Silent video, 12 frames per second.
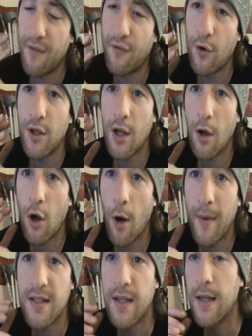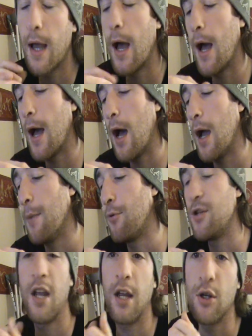Before you go commenting, I
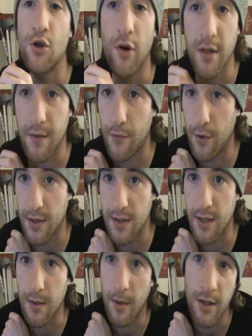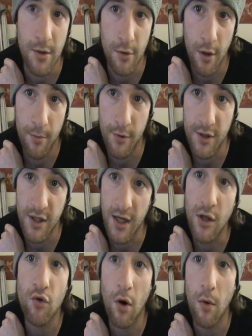appreciate constructive criticism. I do not
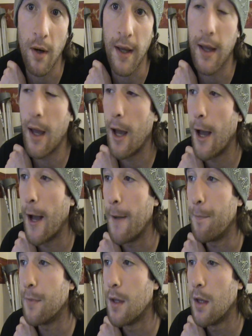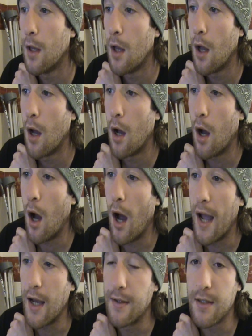appreciate trolling.
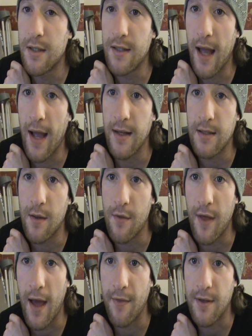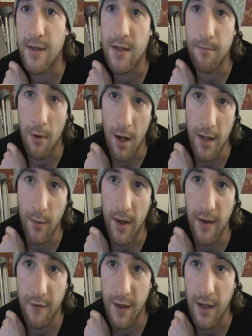I understand that this is my
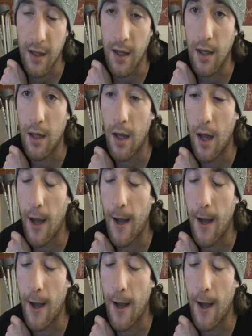way of thinking.